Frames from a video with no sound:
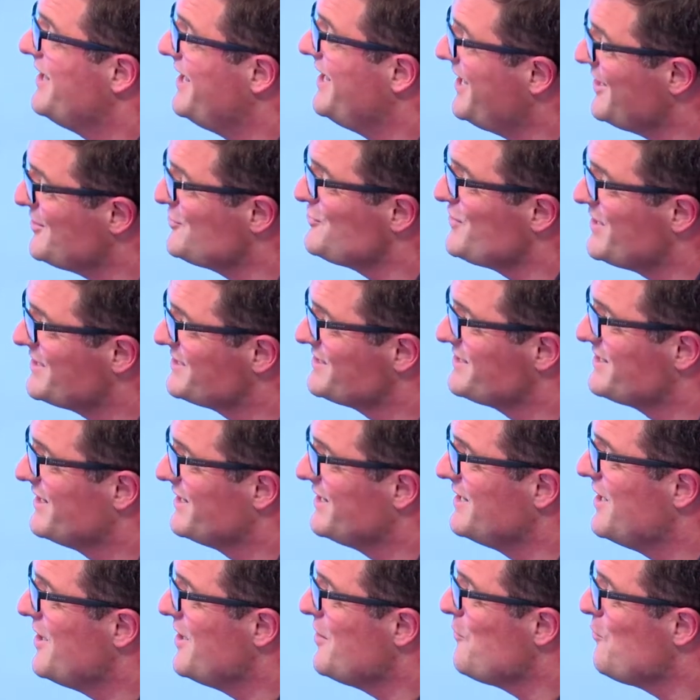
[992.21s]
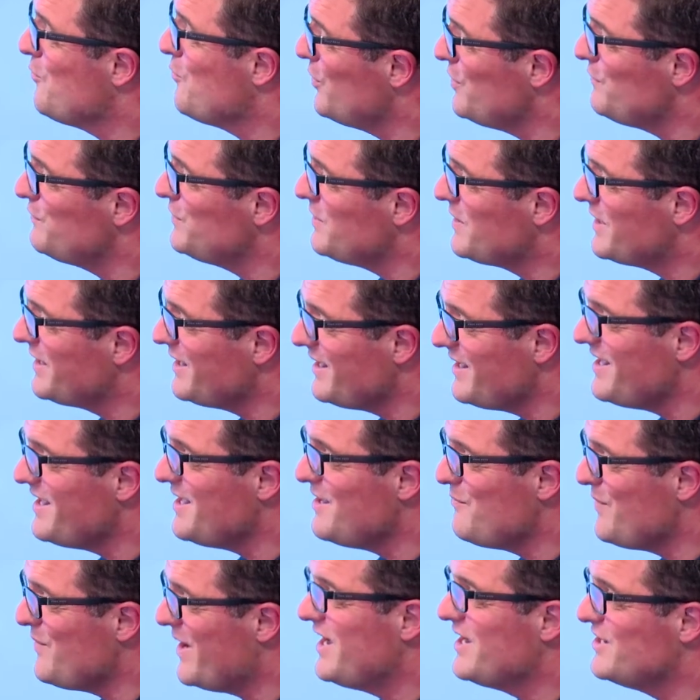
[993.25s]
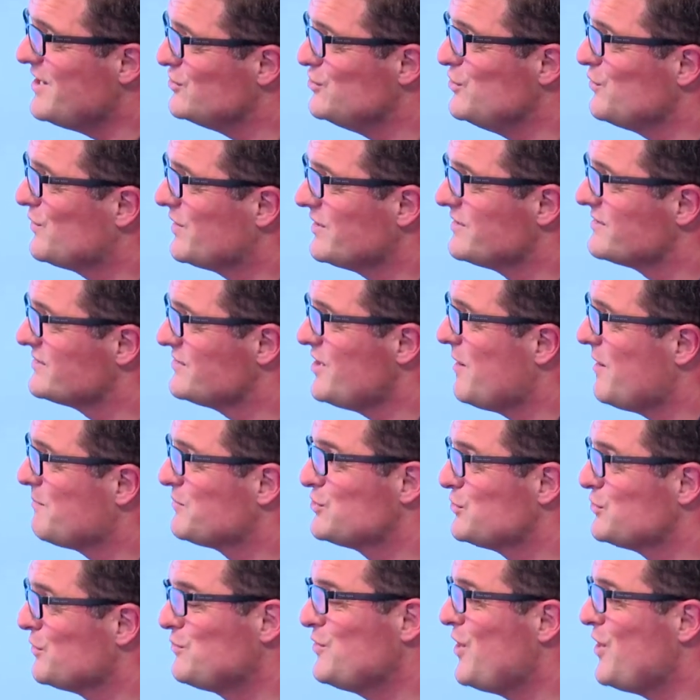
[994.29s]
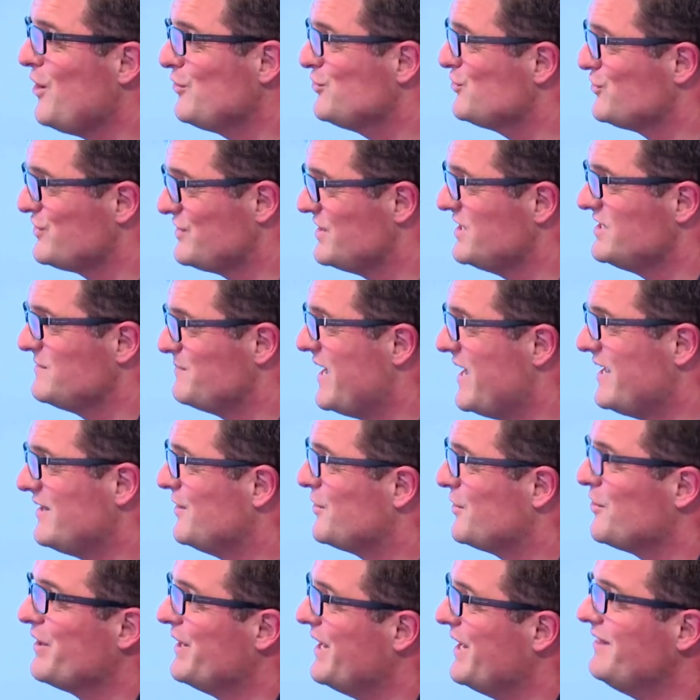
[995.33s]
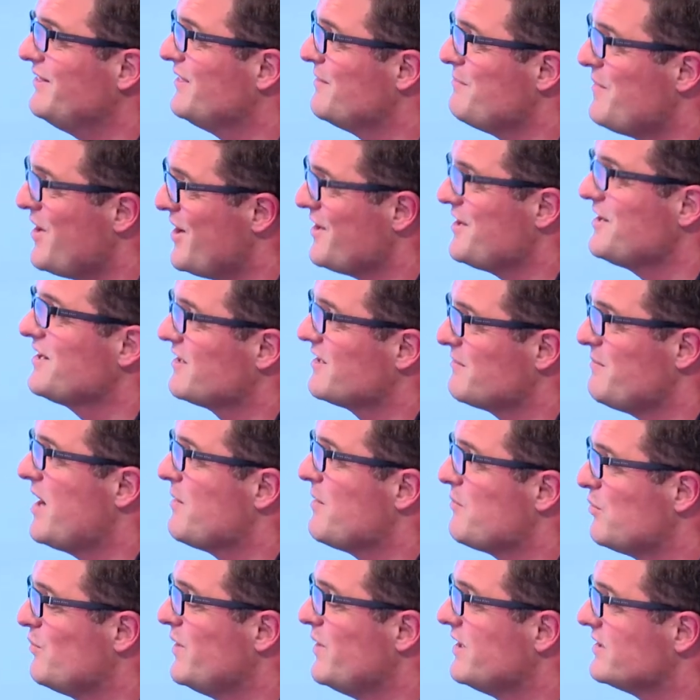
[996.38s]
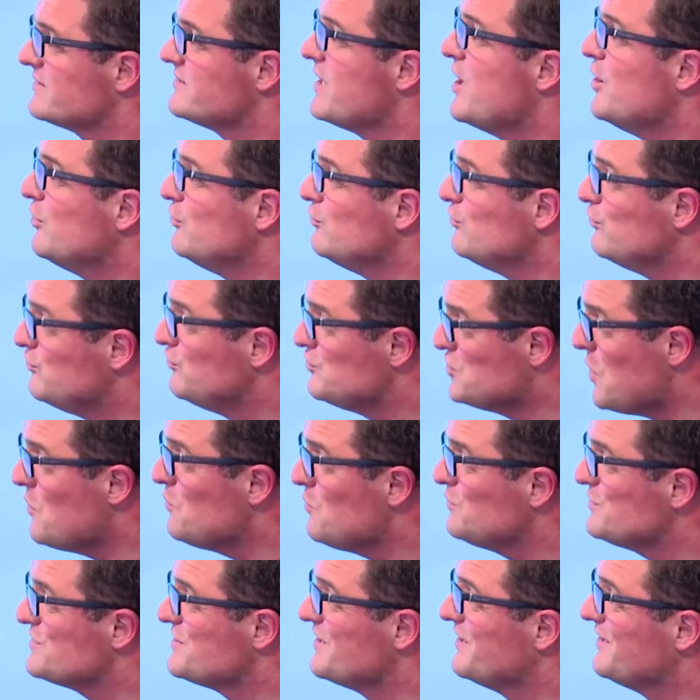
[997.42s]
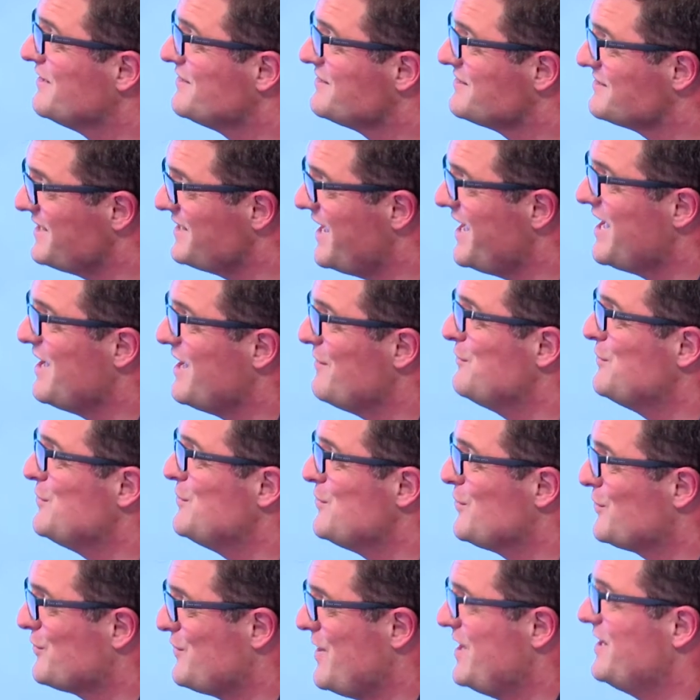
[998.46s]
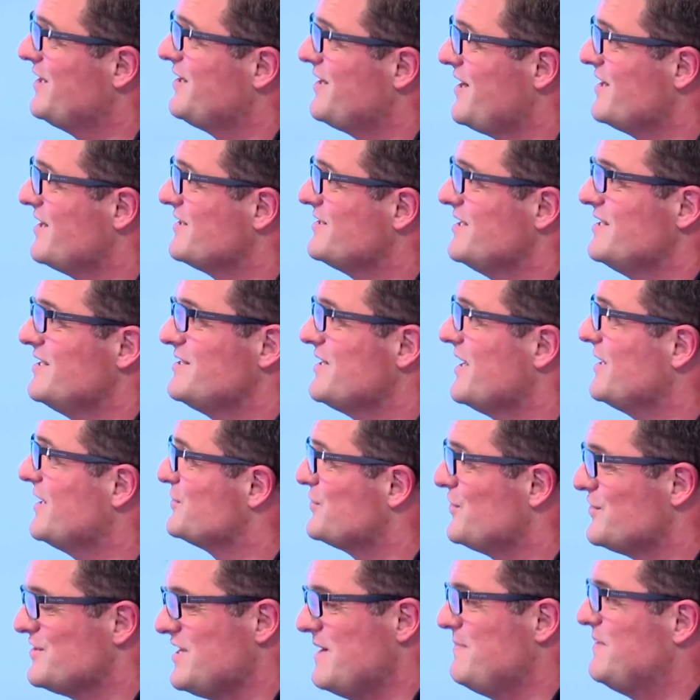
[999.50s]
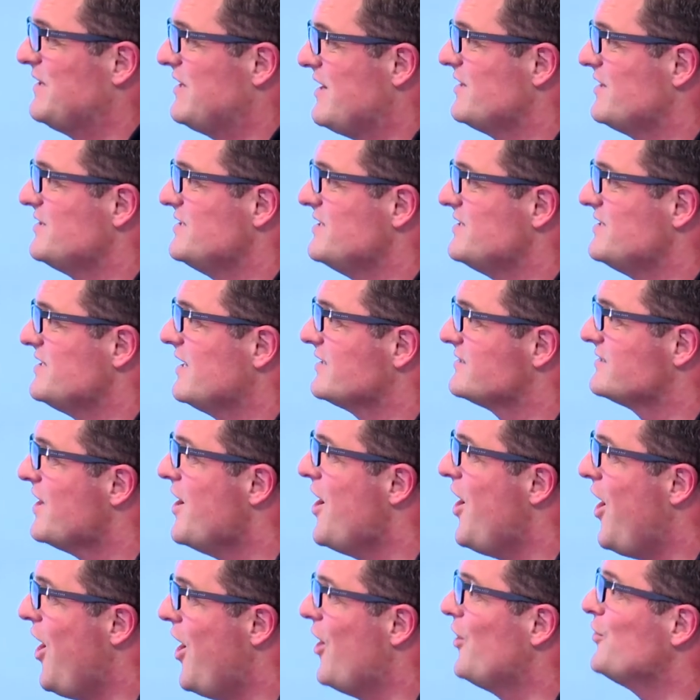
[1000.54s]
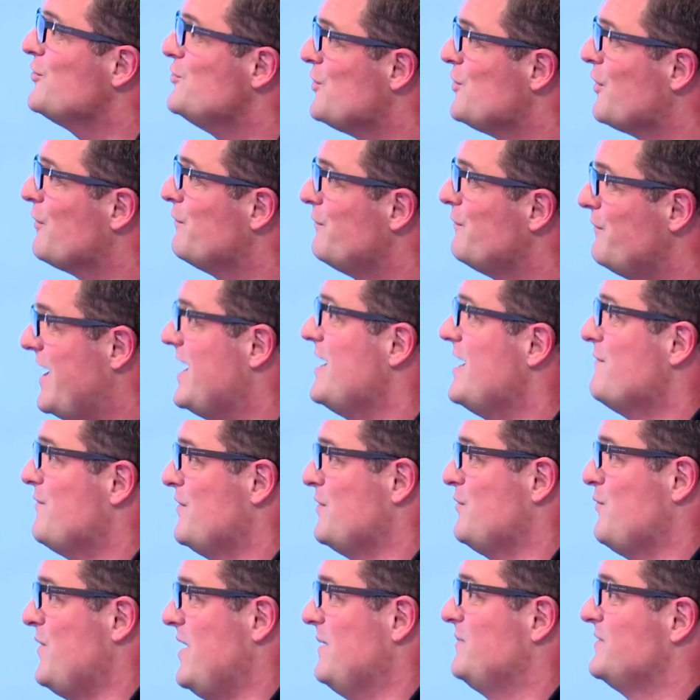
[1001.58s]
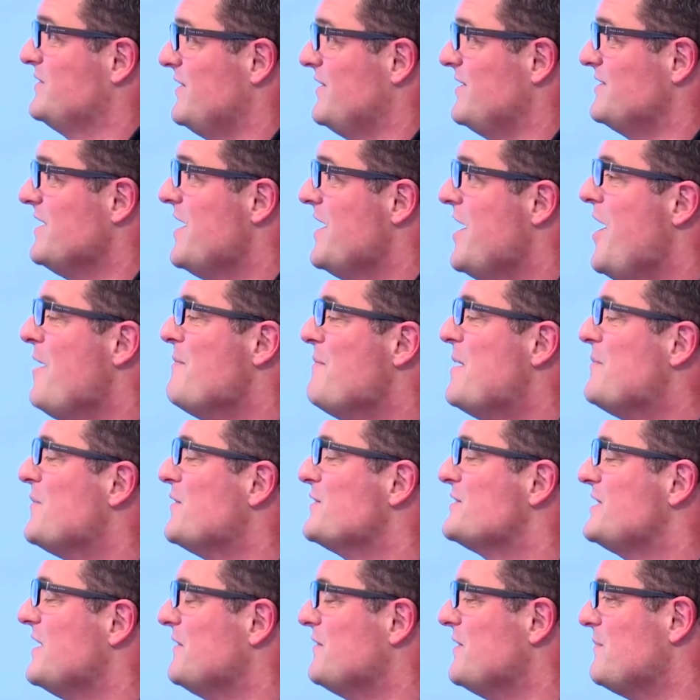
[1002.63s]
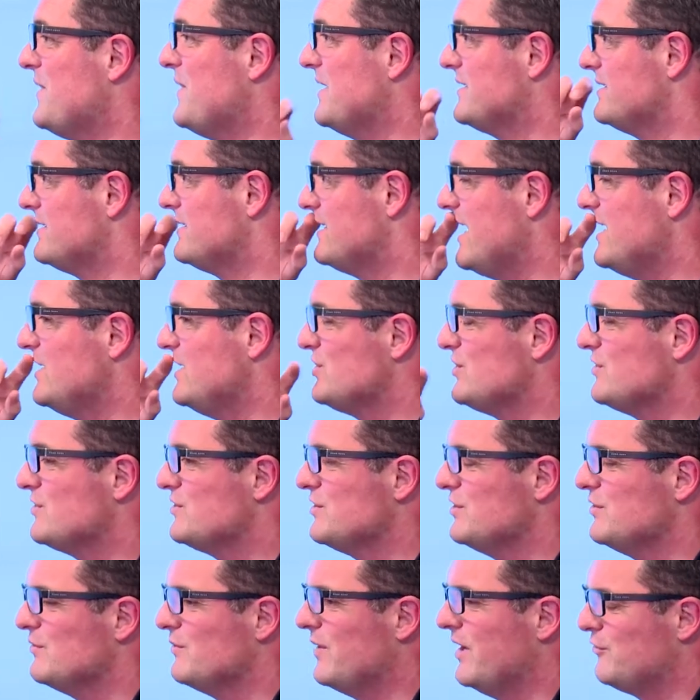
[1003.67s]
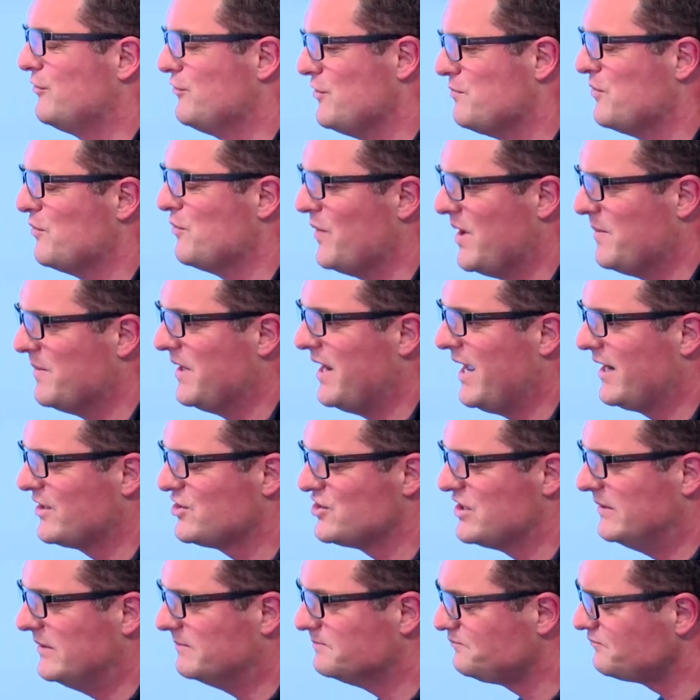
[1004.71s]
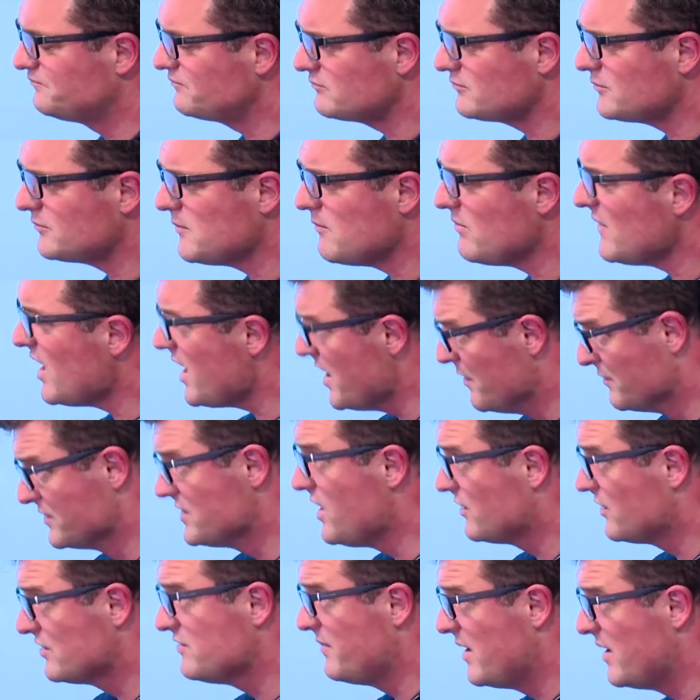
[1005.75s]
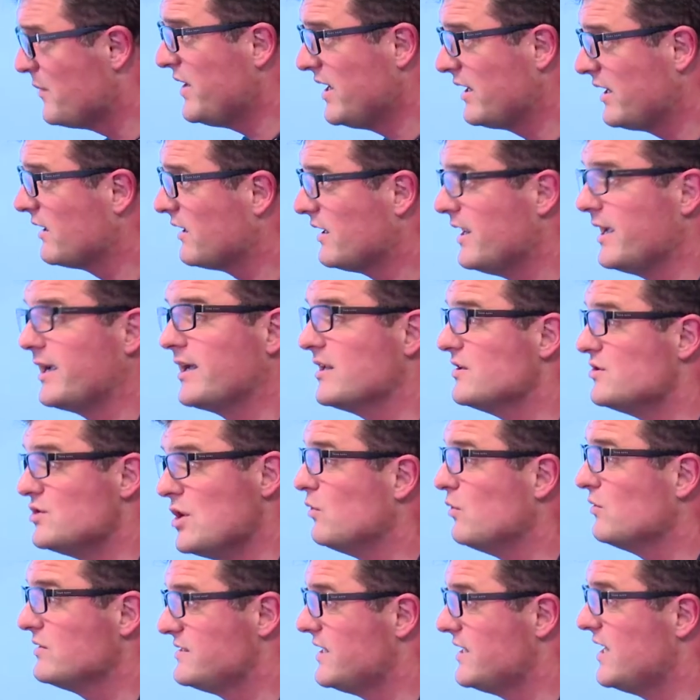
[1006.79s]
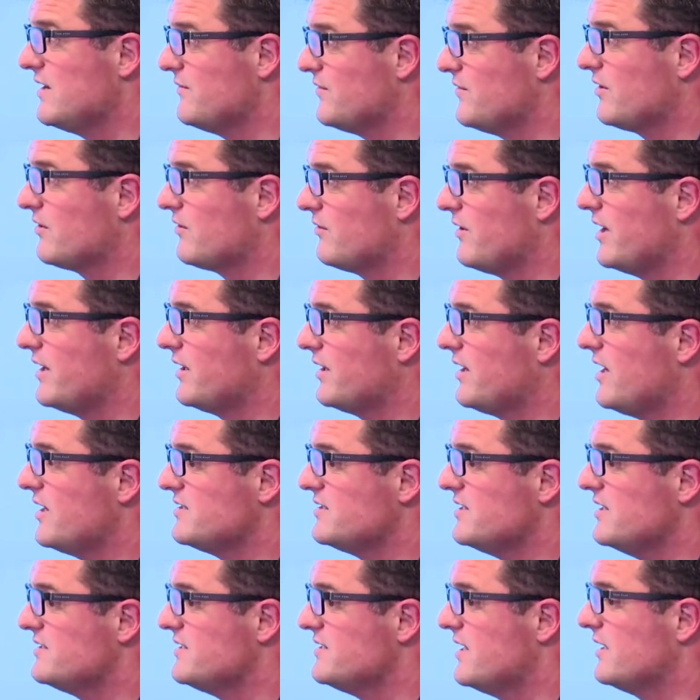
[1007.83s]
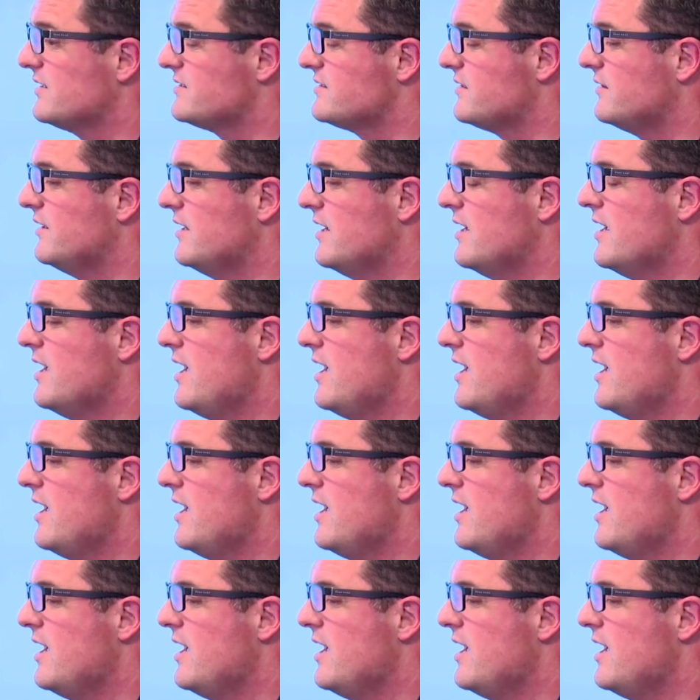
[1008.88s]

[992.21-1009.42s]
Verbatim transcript: Interestingly, one of the key ways you can stop subconsciously spending or letting the marketing department win is don't save your credit card details, your debit card details on your favorite website. A member has given a presentation to a group of women actually I was talking about click and click and don't save your credit card details. And,